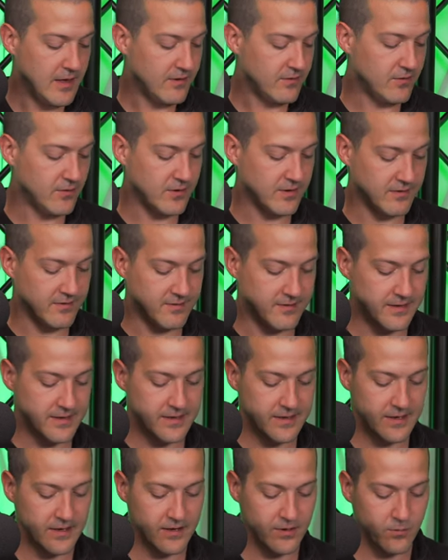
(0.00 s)
So you can
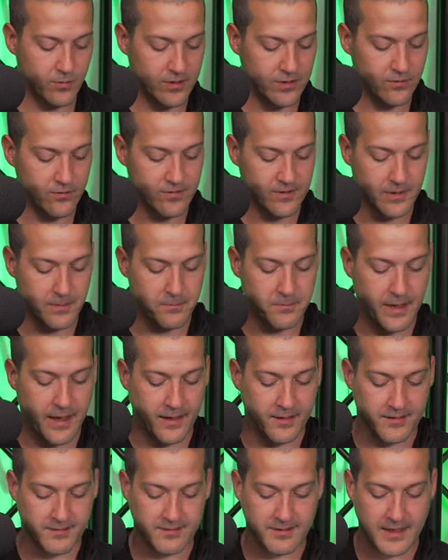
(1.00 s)
see here we're using a
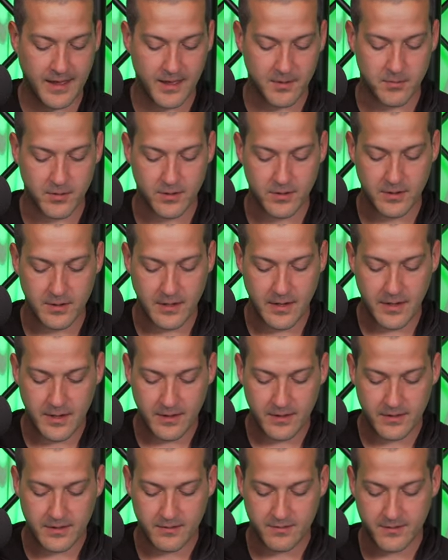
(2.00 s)
balanced cable.
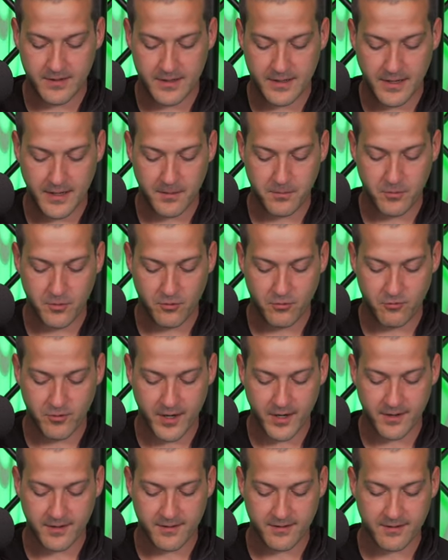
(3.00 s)
There's a tip,
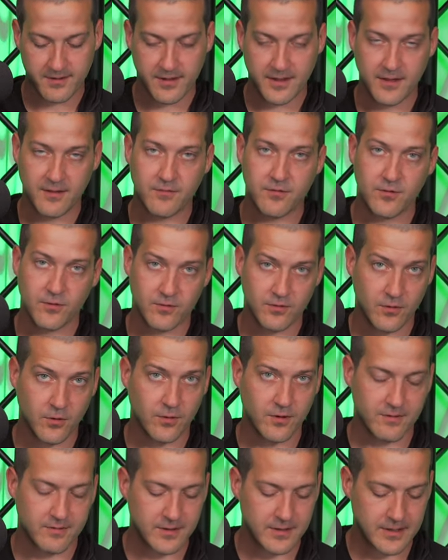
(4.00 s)
ring, sleeve, so it's
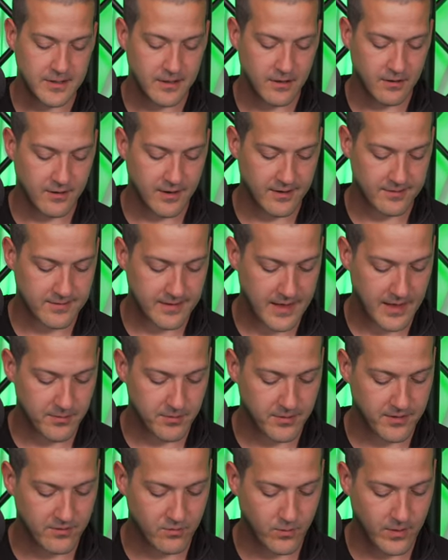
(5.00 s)
known as a T R S
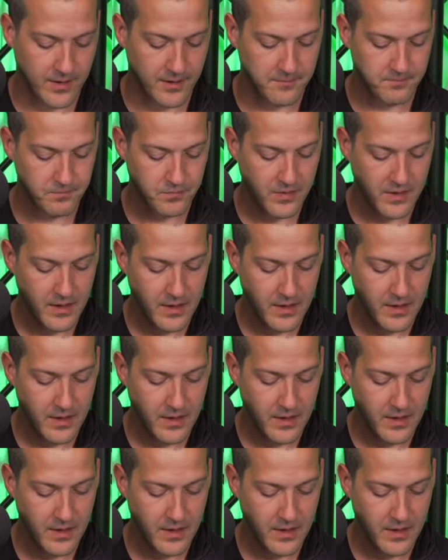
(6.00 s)
cable as well.